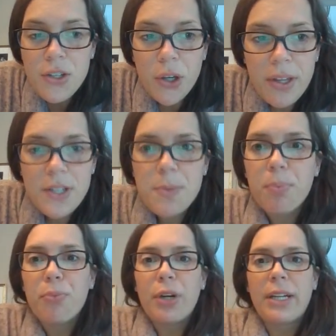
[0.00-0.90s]
So this
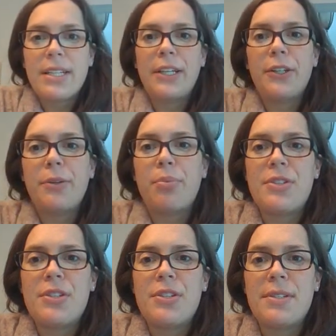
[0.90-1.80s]
rectangular
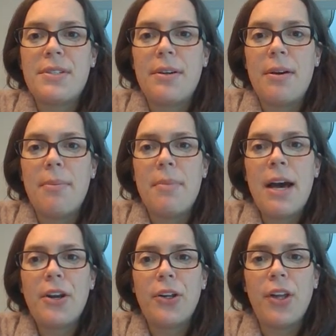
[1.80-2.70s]
prism is a
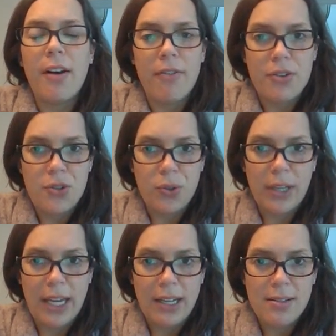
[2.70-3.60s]
model of the
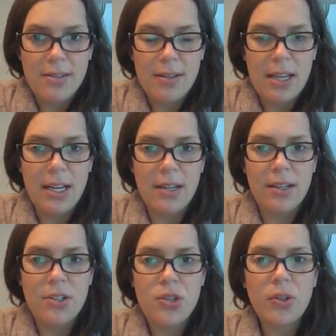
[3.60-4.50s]
suitcase, and
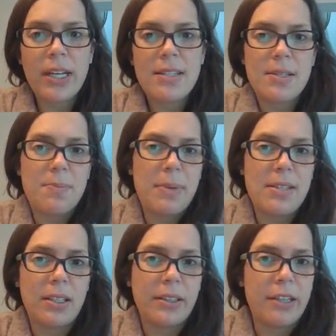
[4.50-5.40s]
a suitcase is
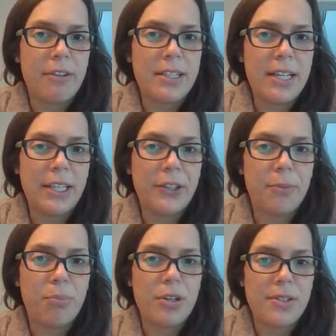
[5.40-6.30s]
basically a
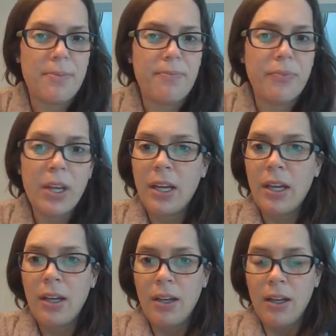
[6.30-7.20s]
rectangular prism.
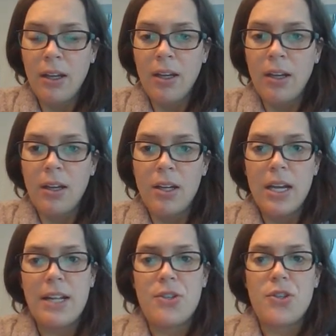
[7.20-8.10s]

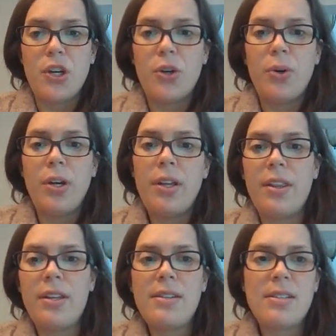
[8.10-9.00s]
And so
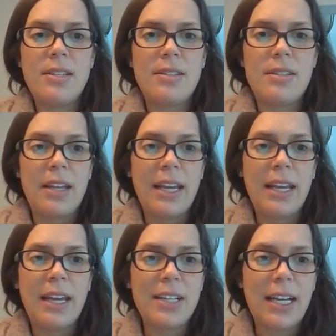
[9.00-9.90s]
this is
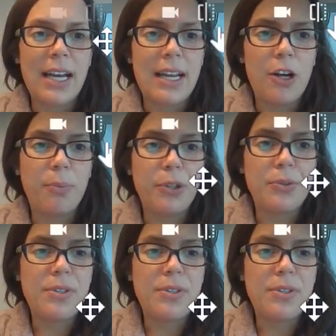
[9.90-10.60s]
here to kind of help you